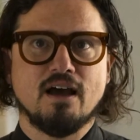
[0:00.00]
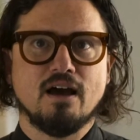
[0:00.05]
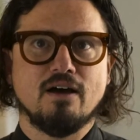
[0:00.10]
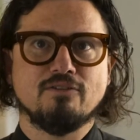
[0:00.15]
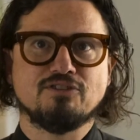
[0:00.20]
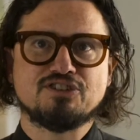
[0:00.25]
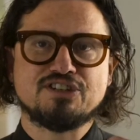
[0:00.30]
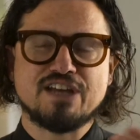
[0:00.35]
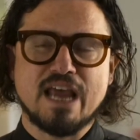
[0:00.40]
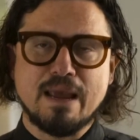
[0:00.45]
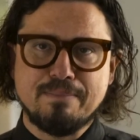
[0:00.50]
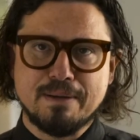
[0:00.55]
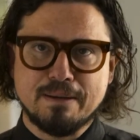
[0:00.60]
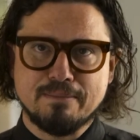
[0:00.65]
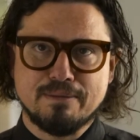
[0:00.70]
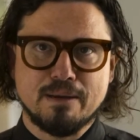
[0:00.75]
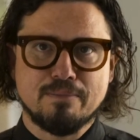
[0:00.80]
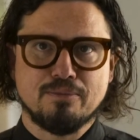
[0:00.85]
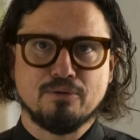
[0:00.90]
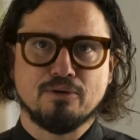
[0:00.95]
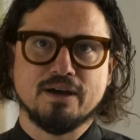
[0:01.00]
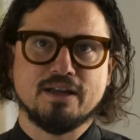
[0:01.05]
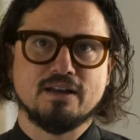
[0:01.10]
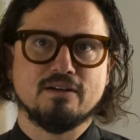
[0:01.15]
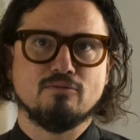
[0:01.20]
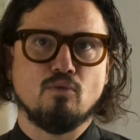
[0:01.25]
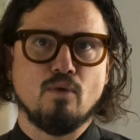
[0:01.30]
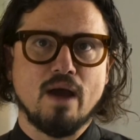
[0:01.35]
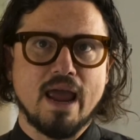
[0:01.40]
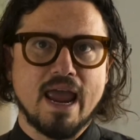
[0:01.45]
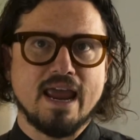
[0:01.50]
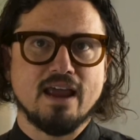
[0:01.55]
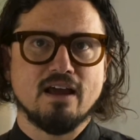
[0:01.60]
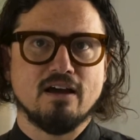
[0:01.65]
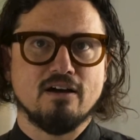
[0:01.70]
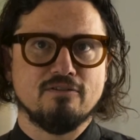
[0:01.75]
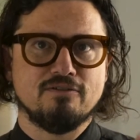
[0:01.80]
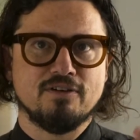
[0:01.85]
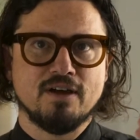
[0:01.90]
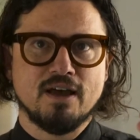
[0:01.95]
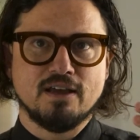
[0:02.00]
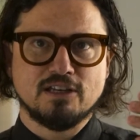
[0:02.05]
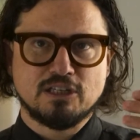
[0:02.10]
of shaping people in a way of